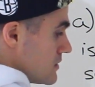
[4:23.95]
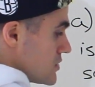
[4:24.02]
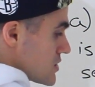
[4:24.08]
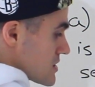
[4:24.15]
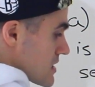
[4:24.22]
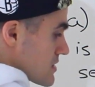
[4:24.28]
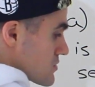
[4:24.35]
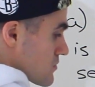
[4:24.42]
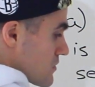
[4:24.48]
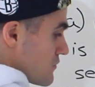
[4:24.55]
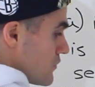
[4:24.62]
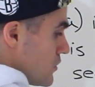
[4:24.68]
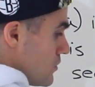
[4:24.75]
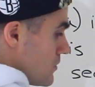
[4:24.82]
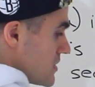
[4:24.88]
Just as a
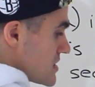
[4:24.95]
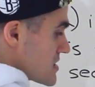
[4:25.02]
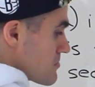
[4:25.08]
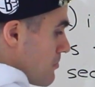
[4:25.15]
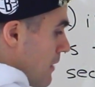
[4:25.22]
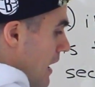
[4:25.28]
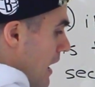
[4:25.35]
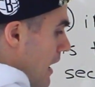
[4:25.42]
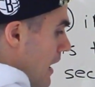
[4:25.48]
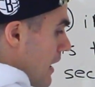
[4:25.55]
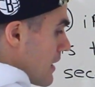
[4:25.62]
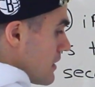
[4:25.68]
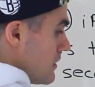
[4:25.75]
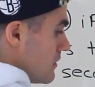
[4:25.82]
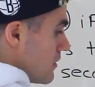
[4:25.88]
review, it's
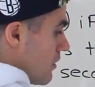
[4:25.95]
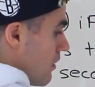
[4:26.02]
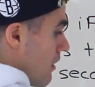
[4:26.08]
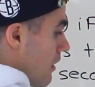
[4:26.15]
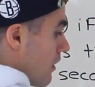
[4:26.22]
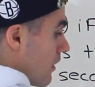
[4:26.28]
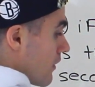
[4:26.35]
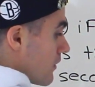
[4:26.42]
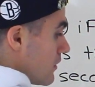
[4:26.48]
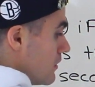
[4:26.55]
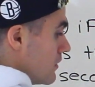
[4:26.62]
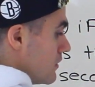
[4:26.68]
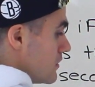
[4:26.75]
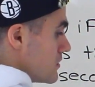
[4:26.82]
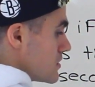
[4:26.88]
pi r
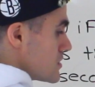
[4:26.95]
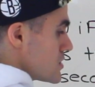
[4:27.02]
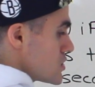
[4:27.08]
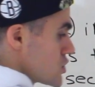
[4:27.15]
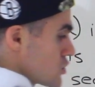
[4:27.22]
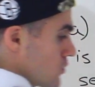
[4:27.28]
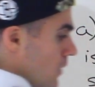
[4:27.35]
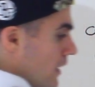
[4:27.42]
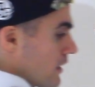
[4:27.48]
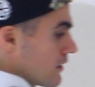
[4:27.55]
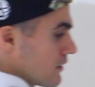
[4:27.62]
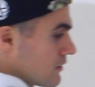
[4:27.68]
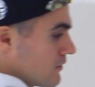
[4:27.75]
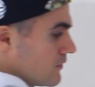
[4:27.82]
squared.